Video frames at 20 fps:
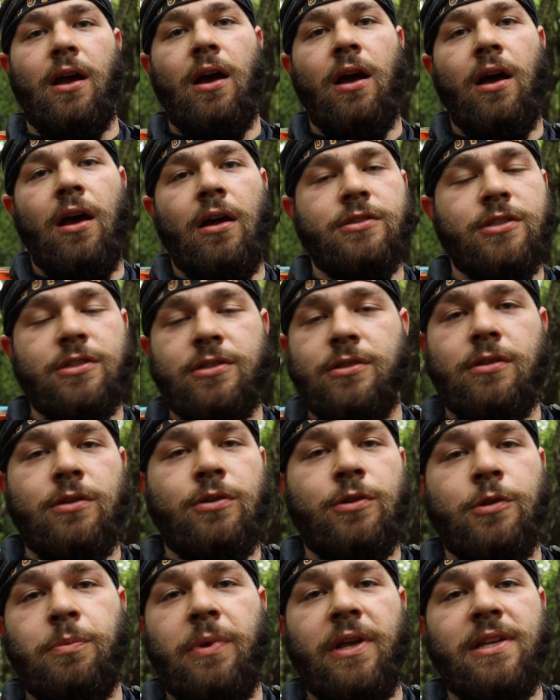uh, just a
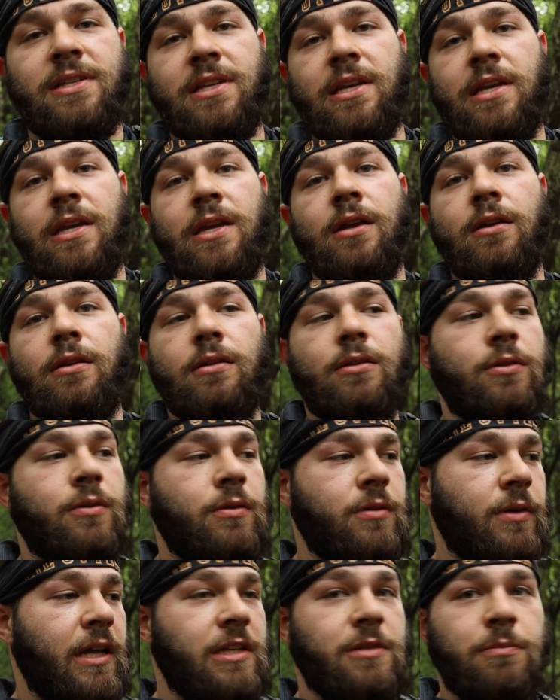little place to eat,
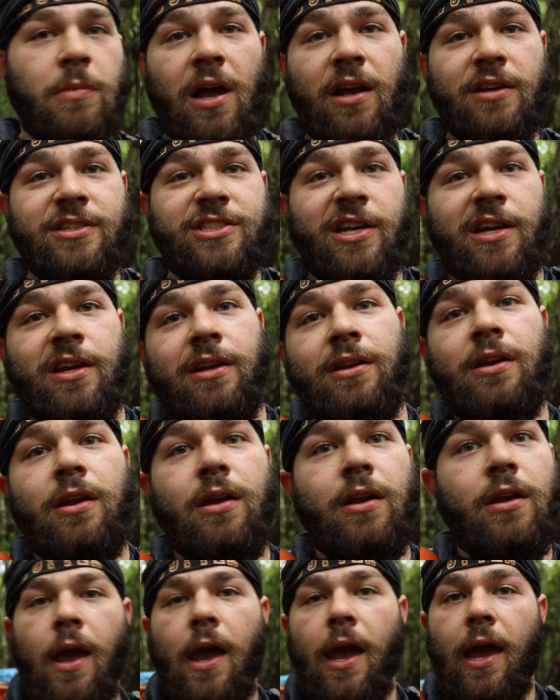little, got some hot chicken,
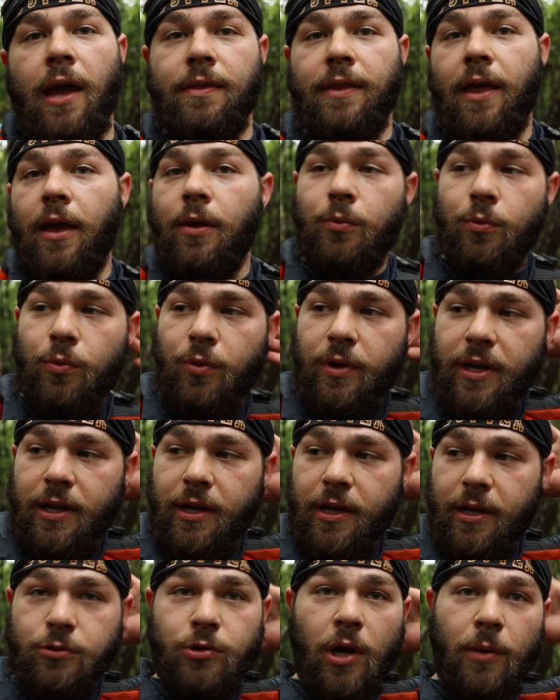and then
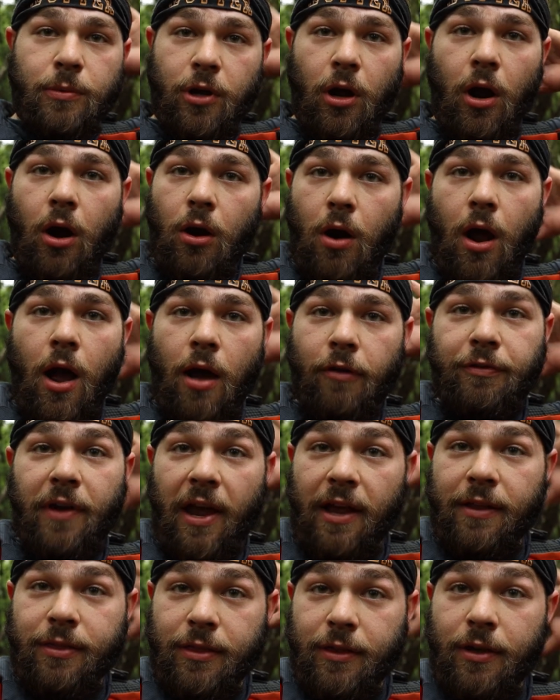we dropped a car off
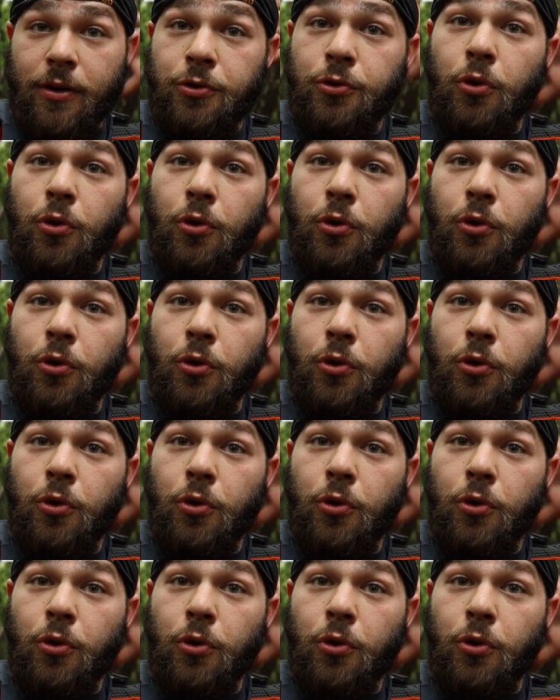at the